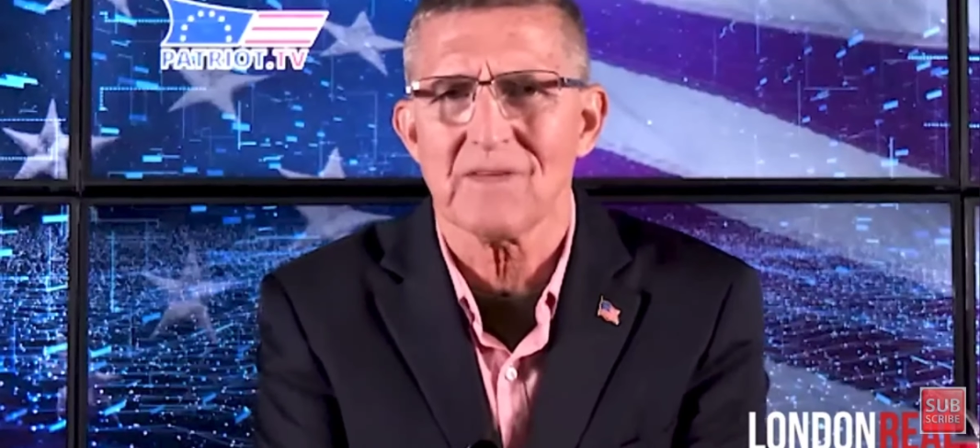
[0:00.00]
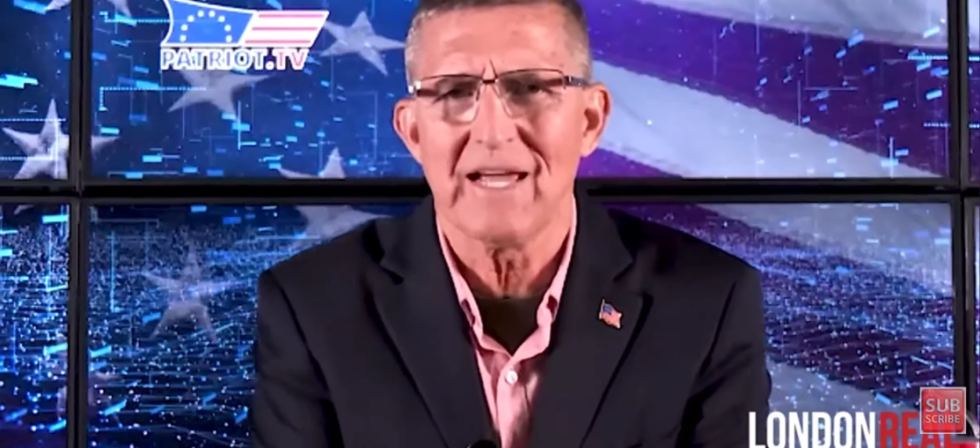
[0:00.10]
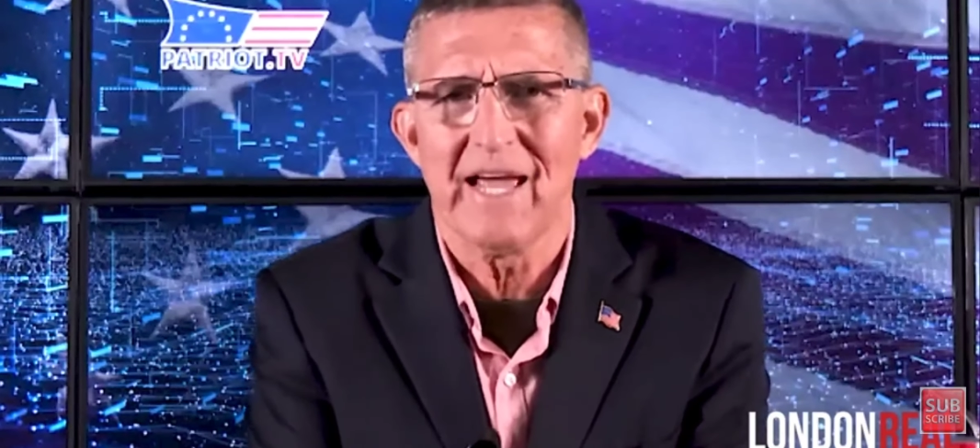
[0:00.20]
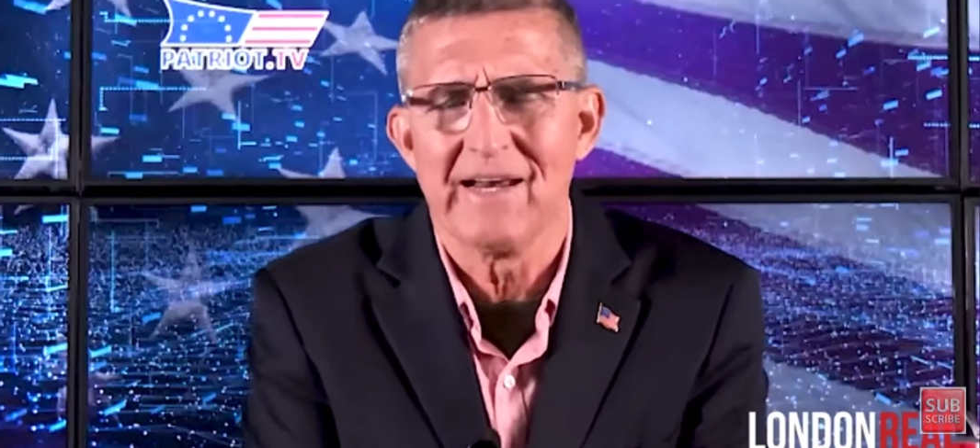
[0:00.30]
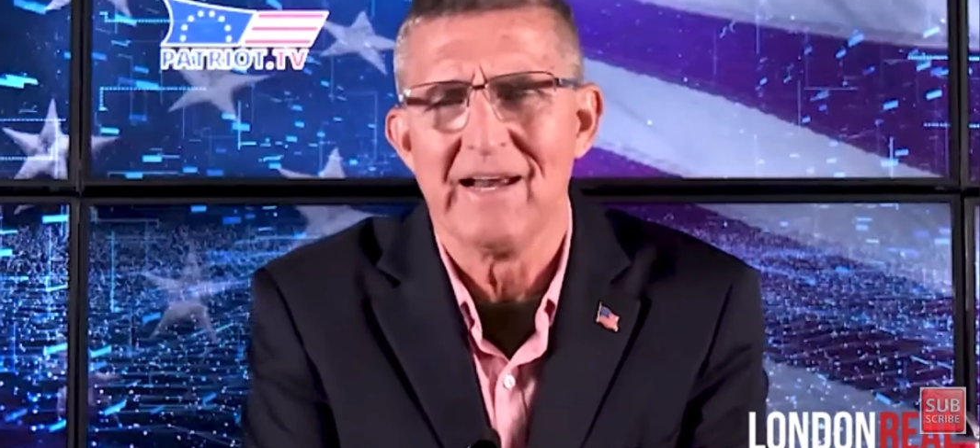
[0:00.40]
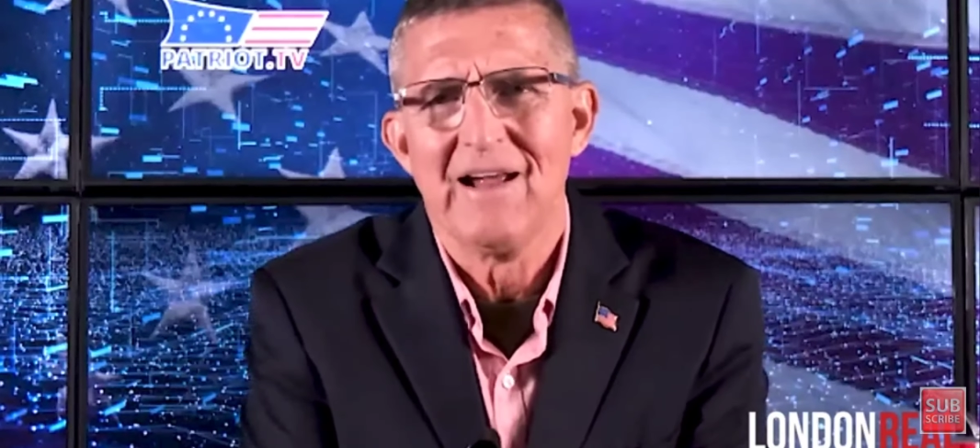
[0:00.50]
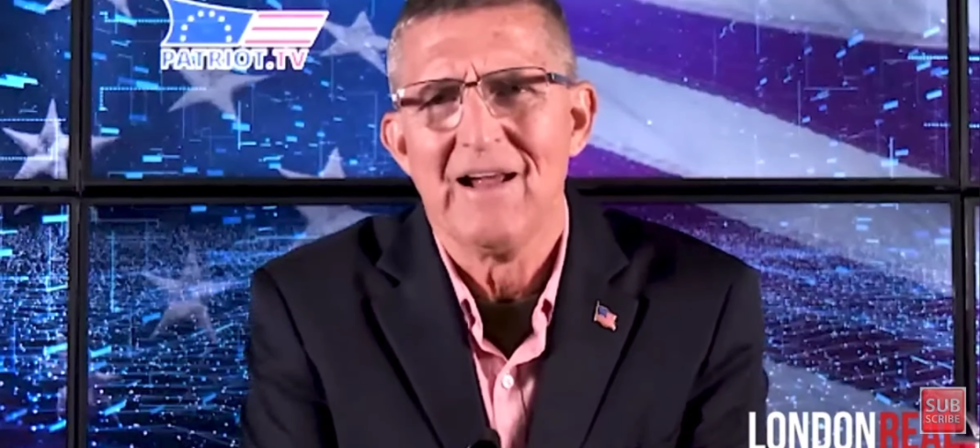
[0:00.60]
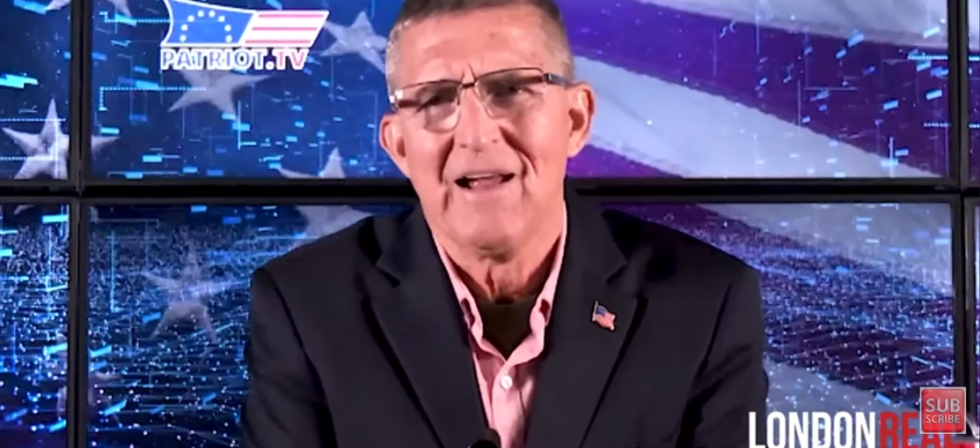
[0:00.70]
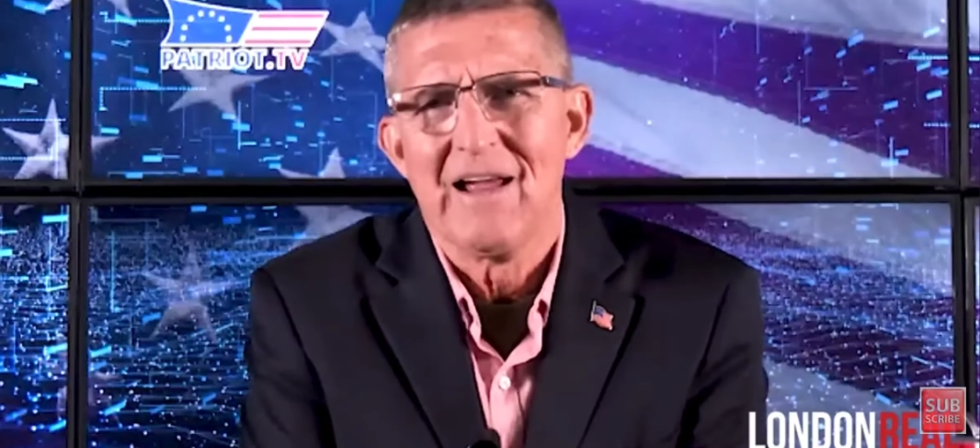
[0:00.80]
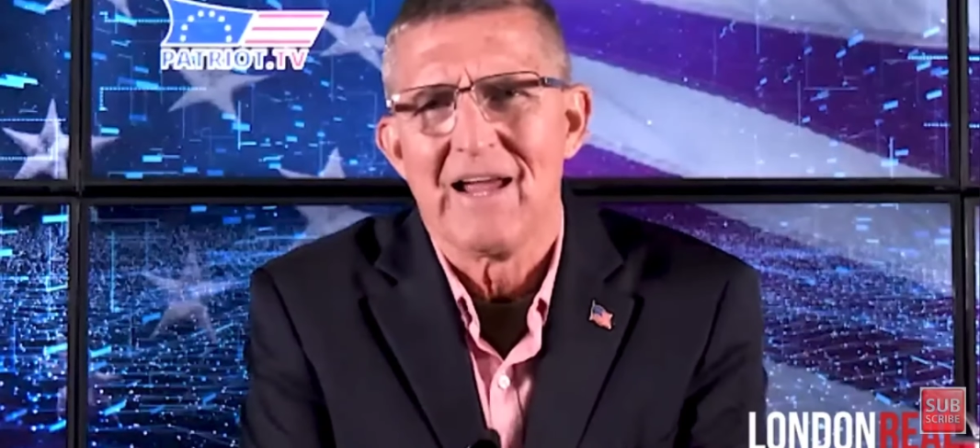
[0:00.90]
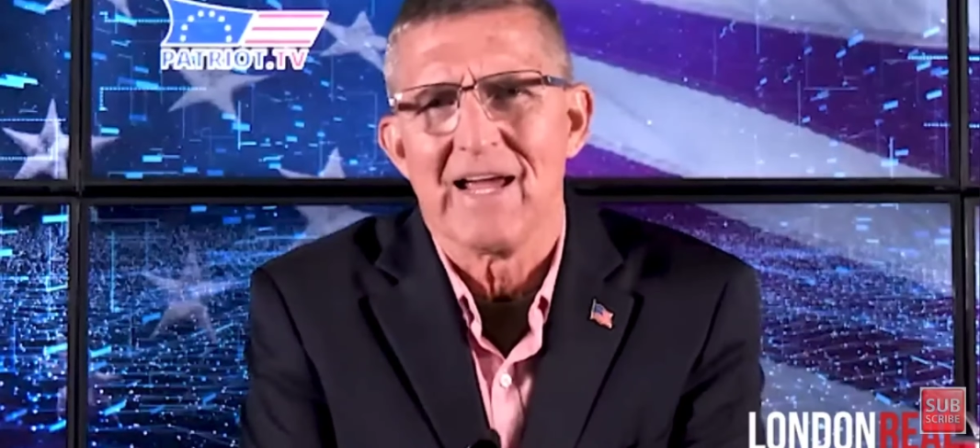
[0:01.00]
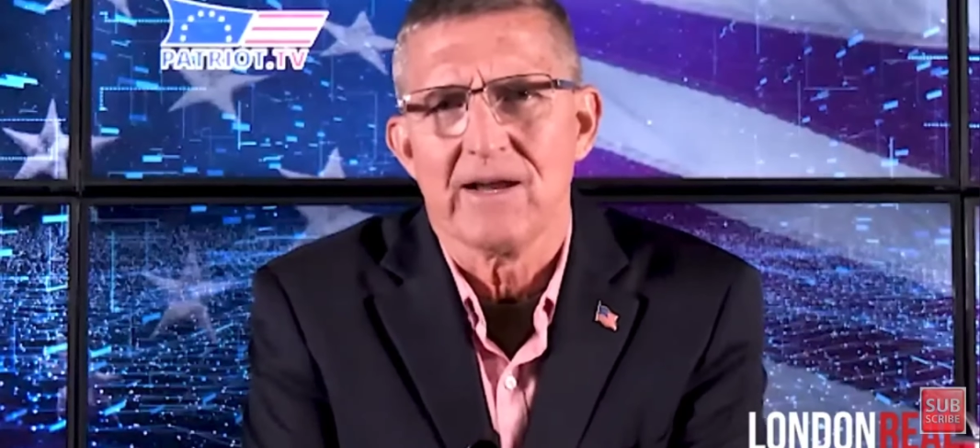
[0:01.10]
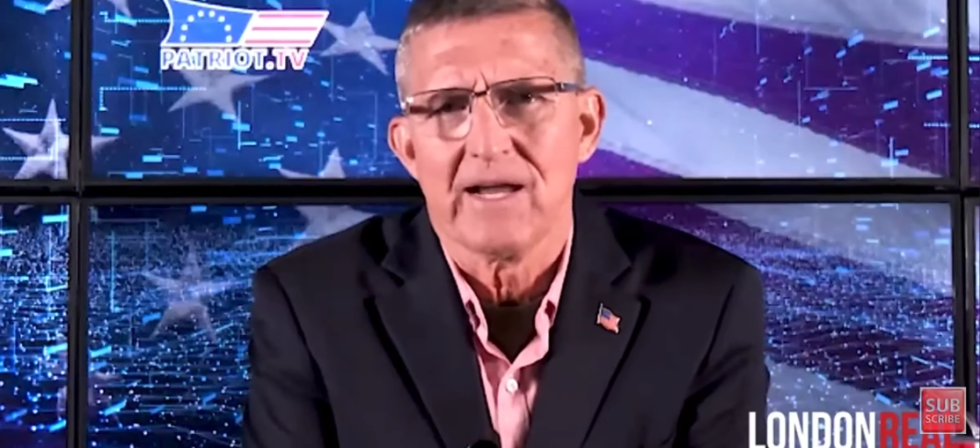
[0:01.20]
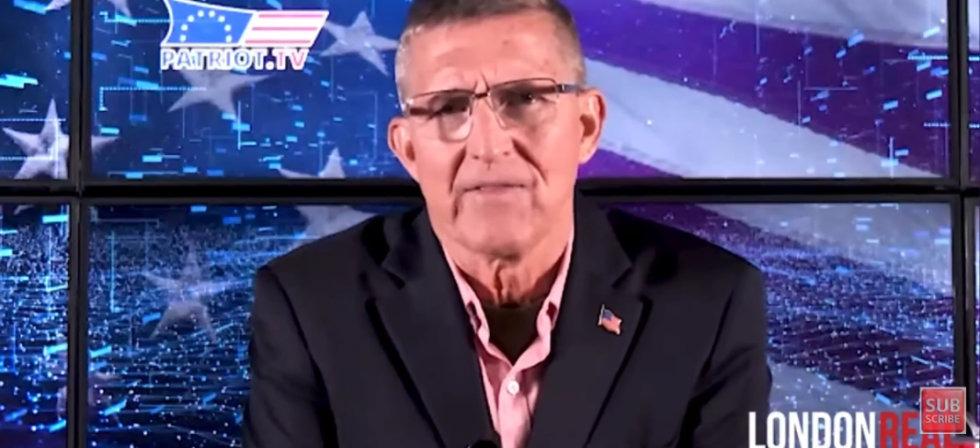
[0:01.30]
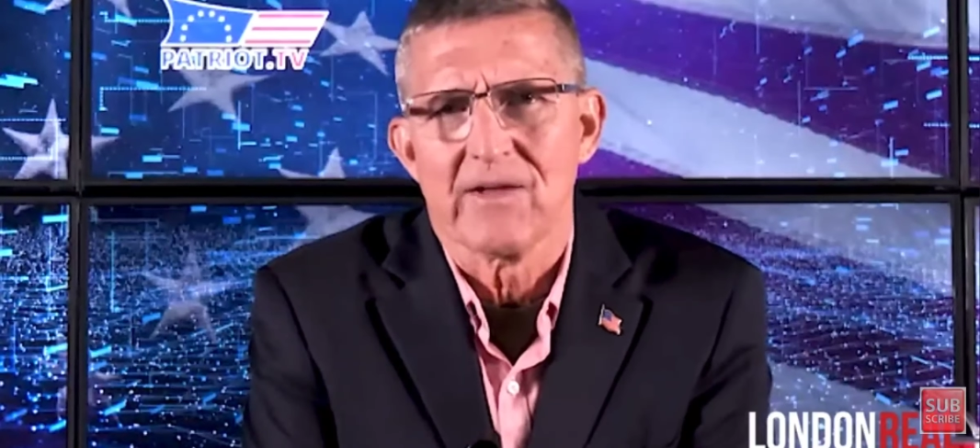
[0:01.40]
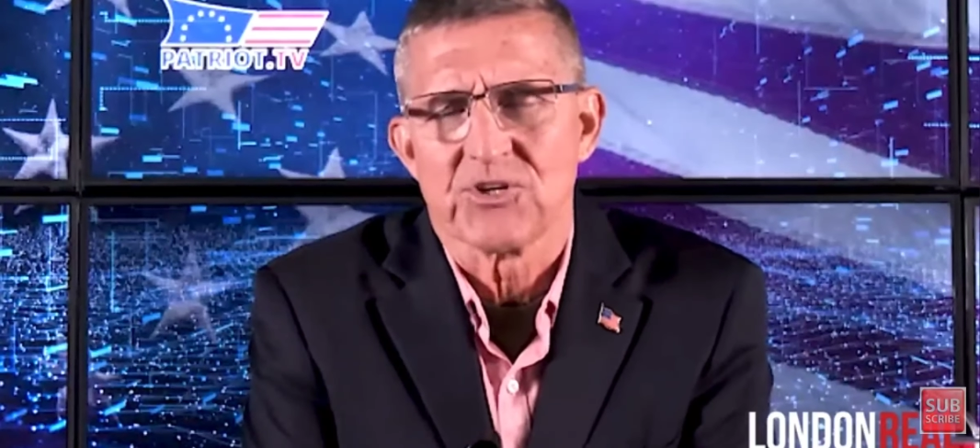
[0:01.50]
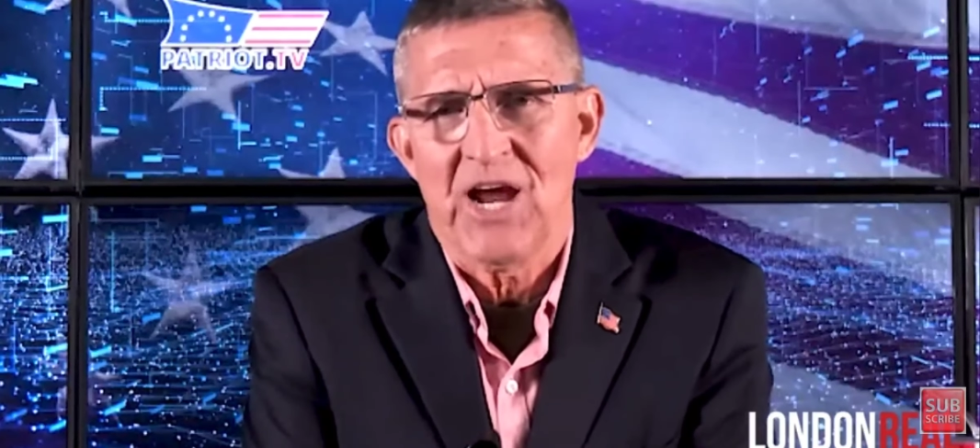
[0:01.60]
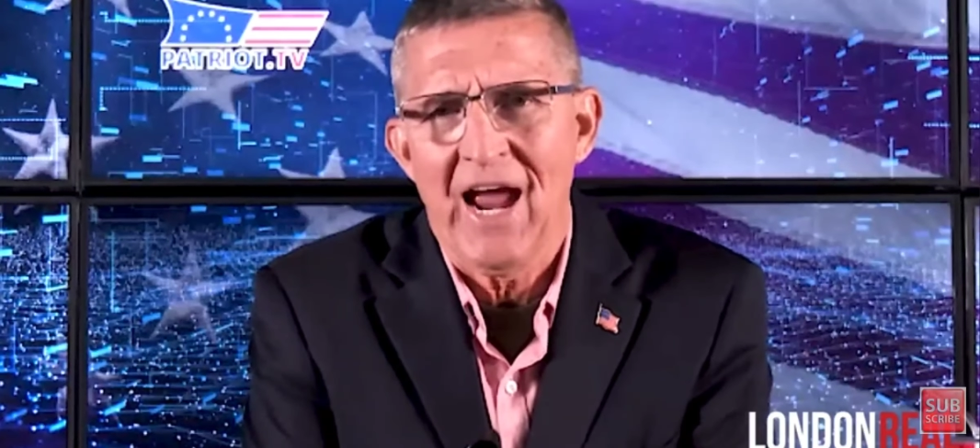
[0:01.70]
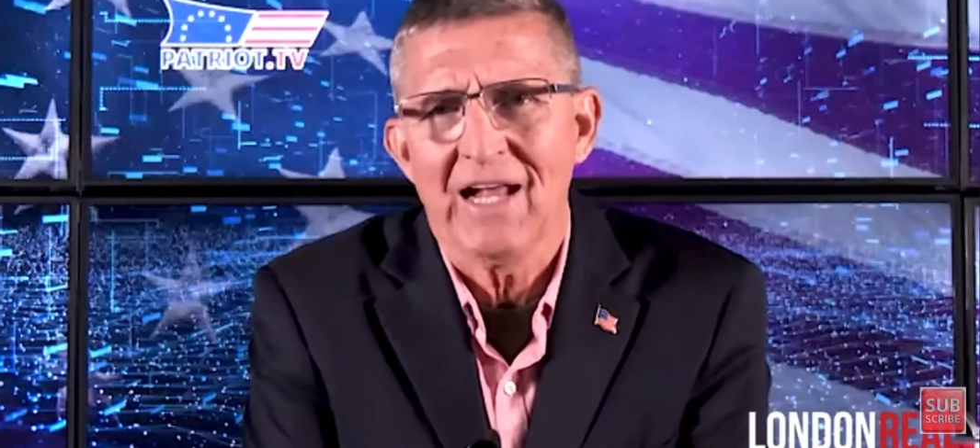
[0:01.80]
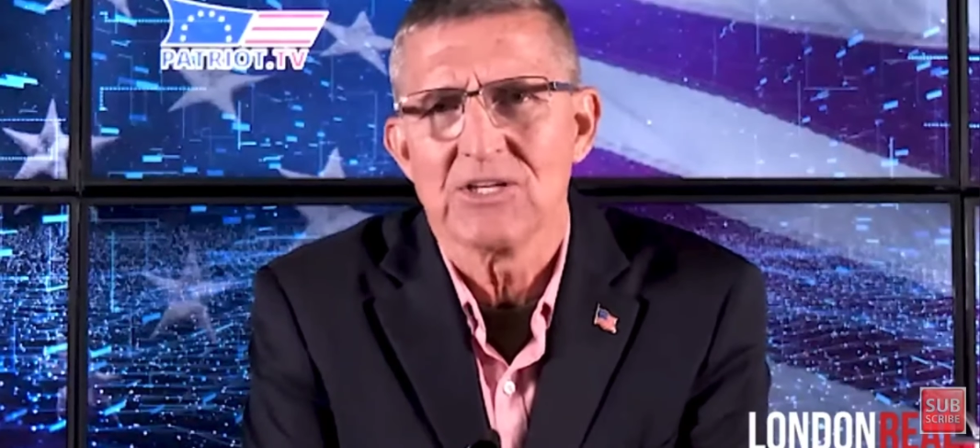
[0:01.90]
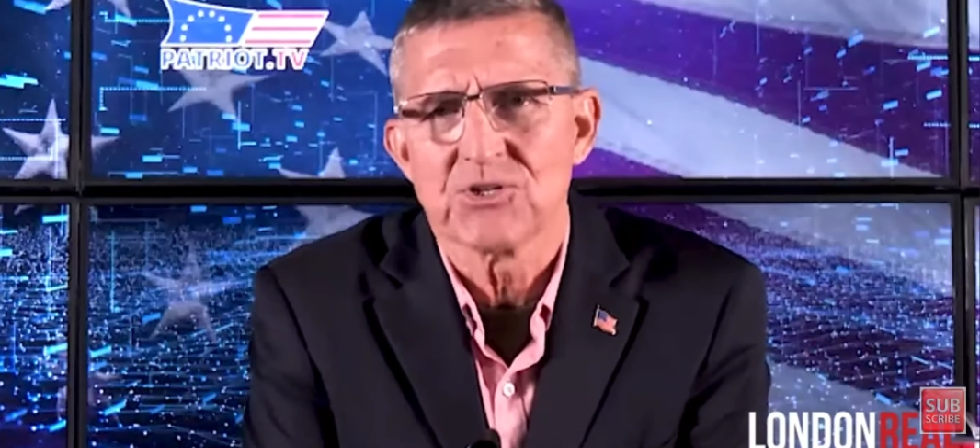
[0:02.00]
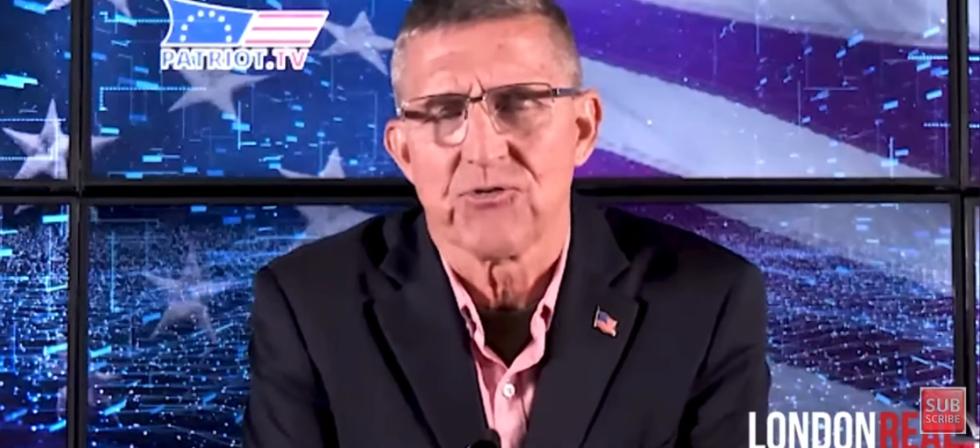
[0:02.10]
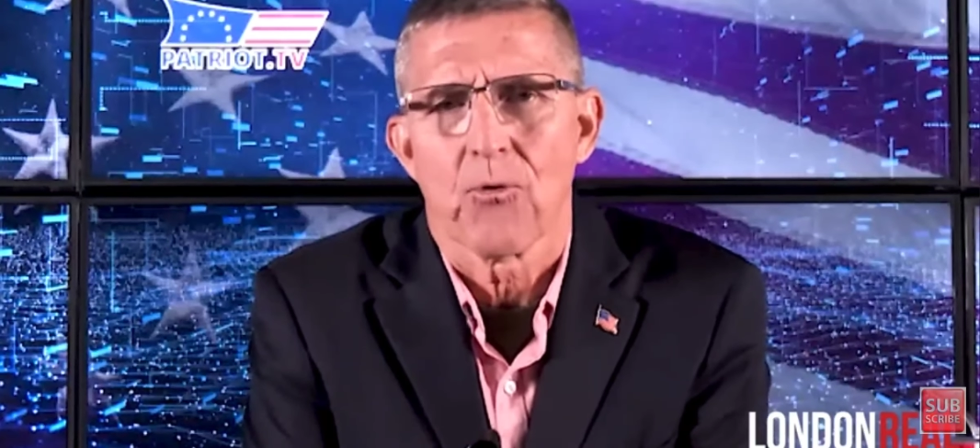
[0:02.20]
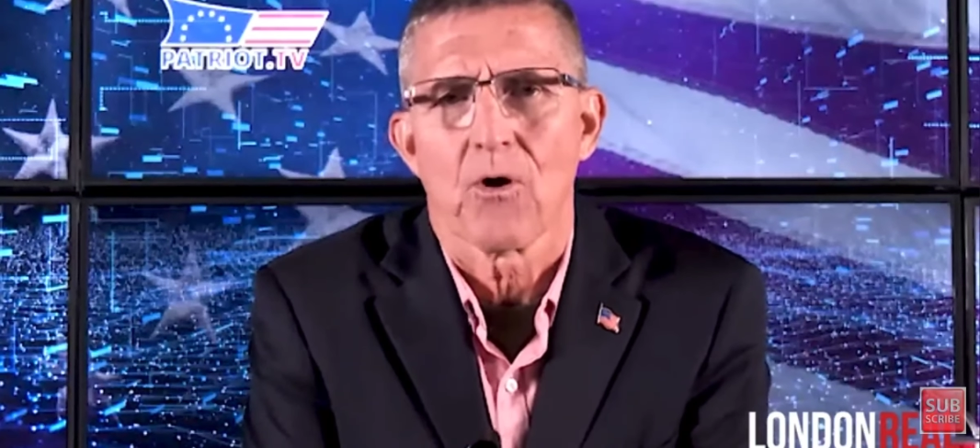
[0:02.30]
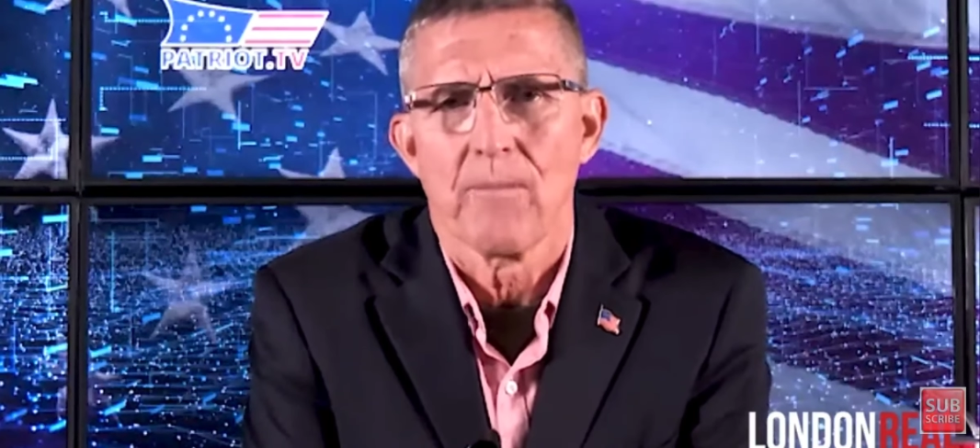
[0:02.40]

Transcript: And the challenge for